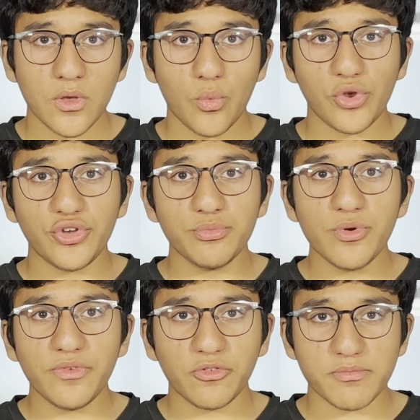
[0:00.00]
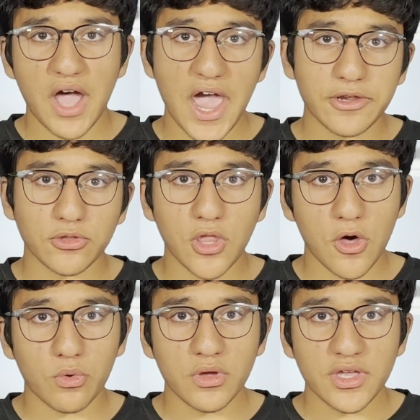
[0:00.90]
When you're moving from high to
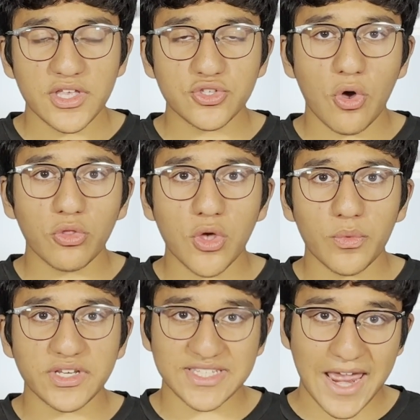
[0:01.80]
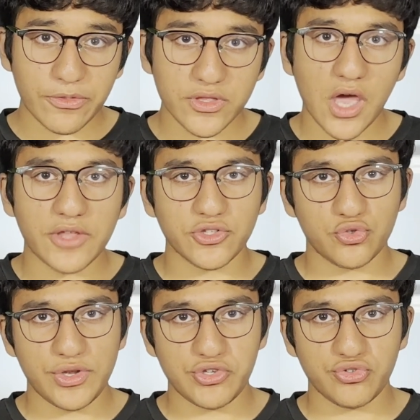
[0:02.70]
low, it's called going down the
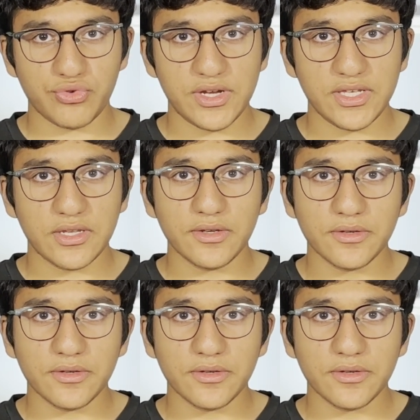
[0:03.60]
concentration gradient.